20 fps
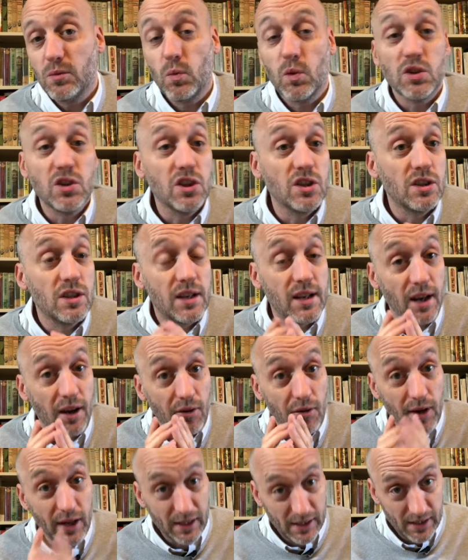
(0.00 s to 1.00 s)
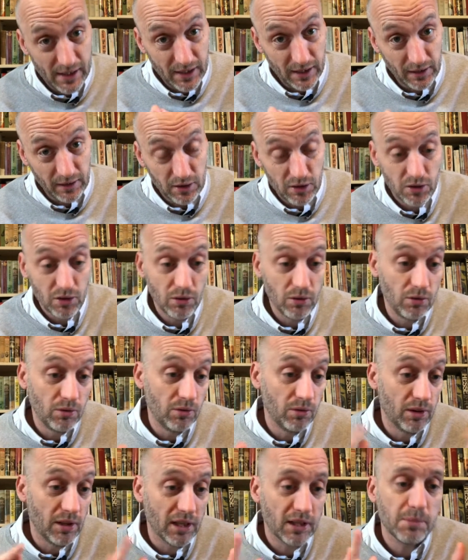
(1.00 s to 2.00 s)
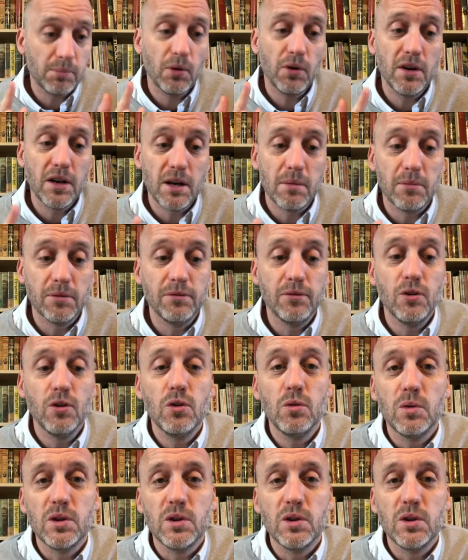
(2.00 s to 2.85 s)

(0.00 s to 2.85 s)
which is directly linked to the next point, number four,